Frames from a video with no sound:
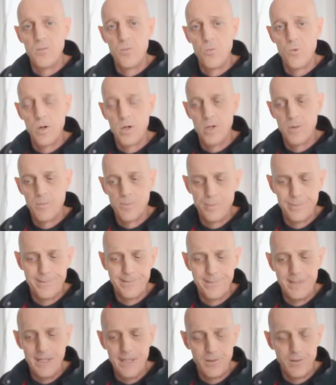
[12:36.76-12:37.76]
where you
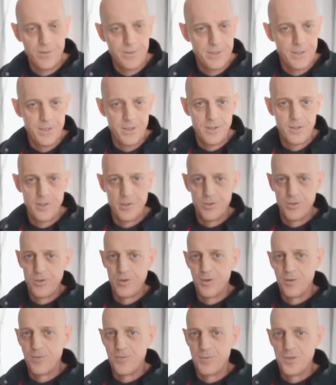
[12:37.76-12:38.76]
put needles into the
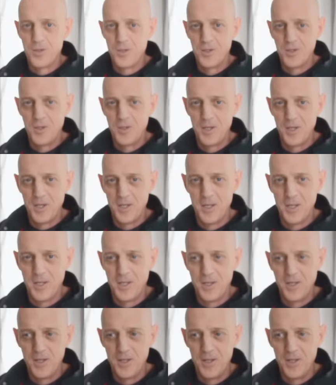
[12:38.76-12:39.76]
nerves,
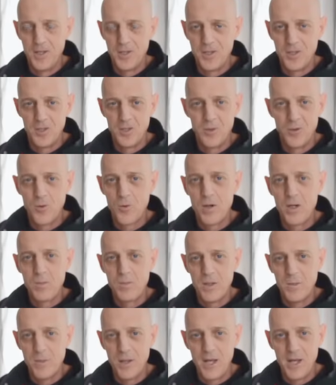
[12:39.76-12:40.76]
and it's
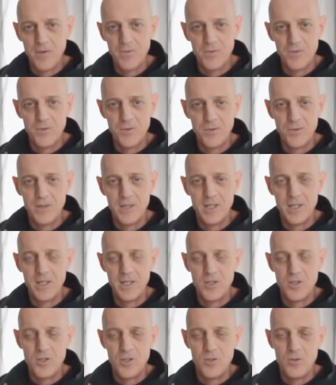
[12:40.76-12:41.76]
incredibly painful, and
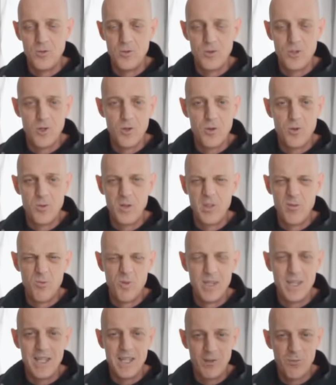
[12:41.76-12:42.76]
it's used only
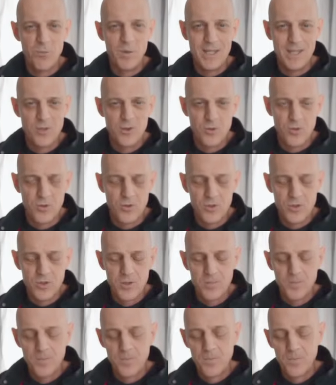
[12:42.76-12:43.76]
really in research.
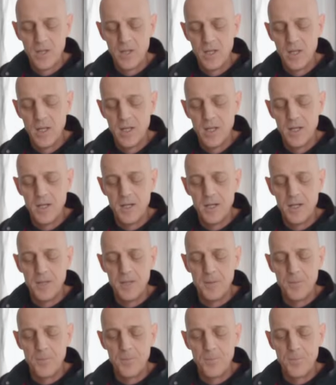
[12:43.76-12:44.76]

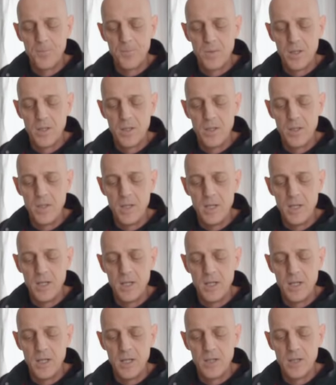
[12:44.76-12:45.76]
Um,
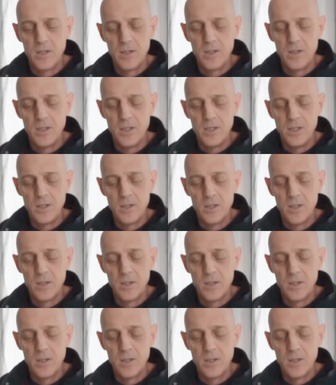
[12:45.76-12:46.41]
the, the